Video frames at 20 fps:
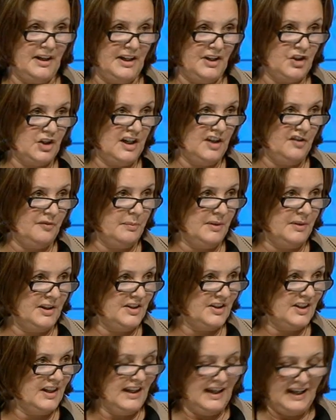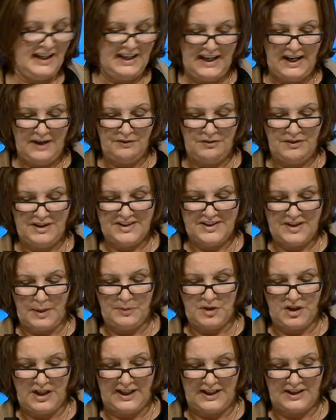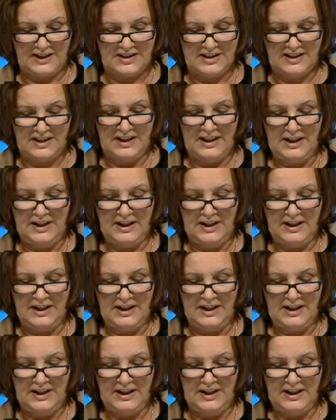achievement in every subject.